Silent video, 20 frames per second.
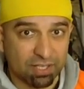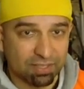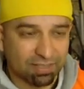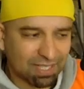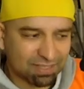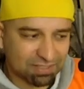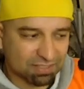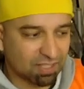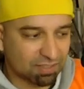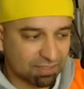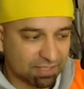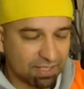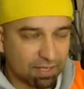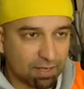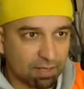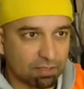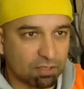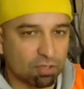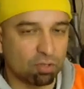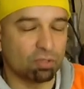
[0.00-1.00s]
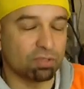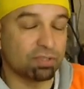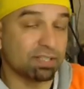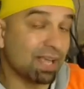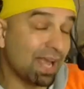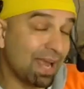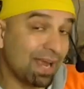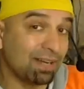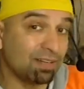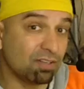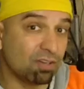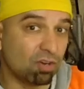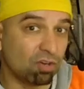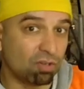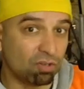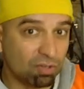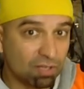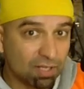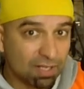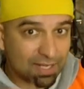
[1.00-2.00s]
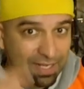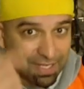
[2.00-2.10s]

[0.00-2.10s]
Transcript: That's not the end goal. The end goal